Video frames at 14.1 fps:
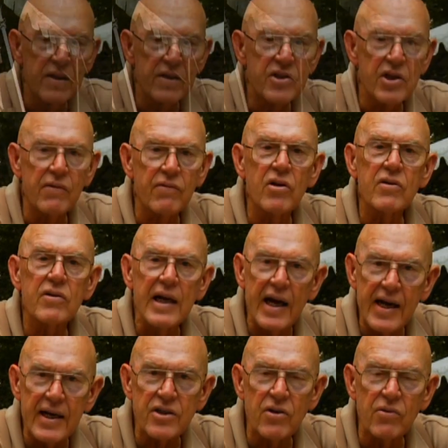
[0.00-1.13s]
several
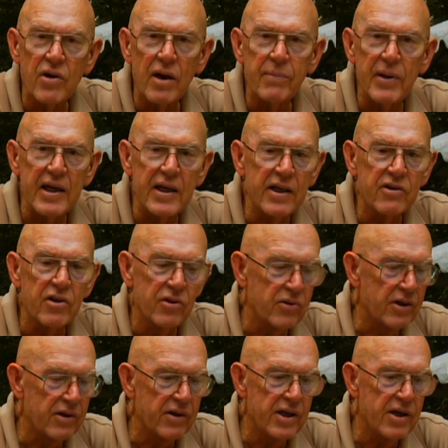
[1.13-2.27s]
guys on our banding crew
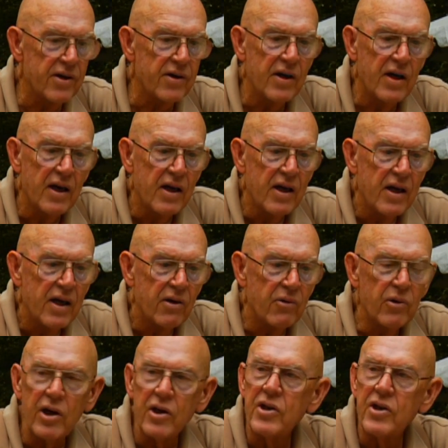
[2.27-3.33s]
that are here, we're